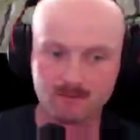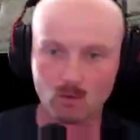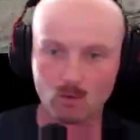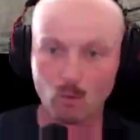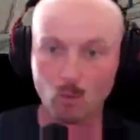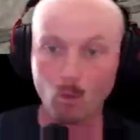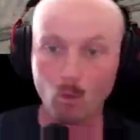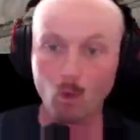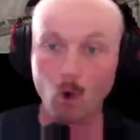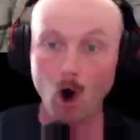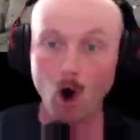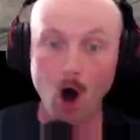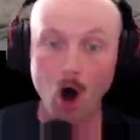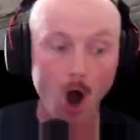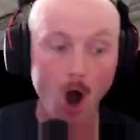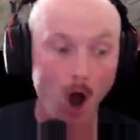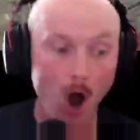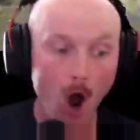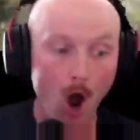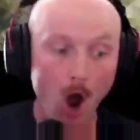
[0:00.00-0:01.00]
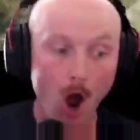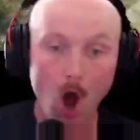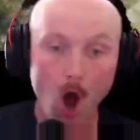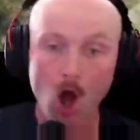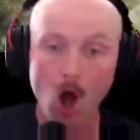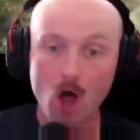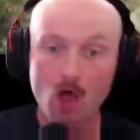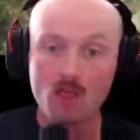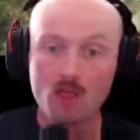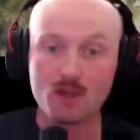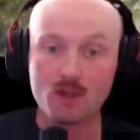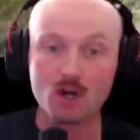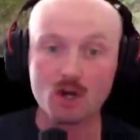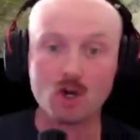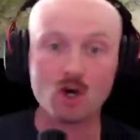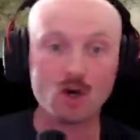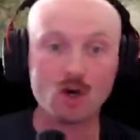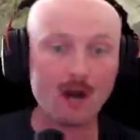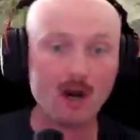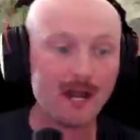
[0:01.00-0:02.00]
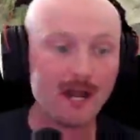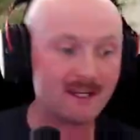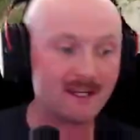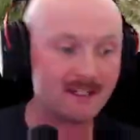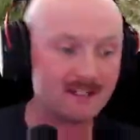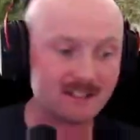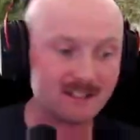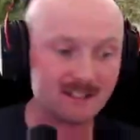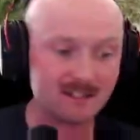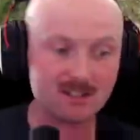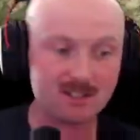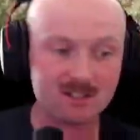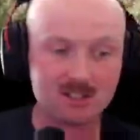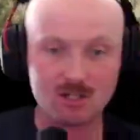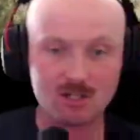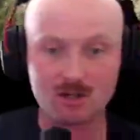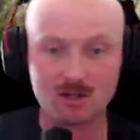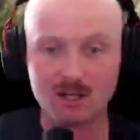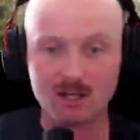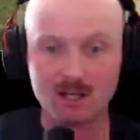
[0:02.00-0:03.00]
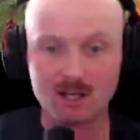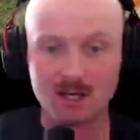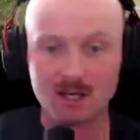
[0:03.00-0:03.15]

Whoa! The craziest unit!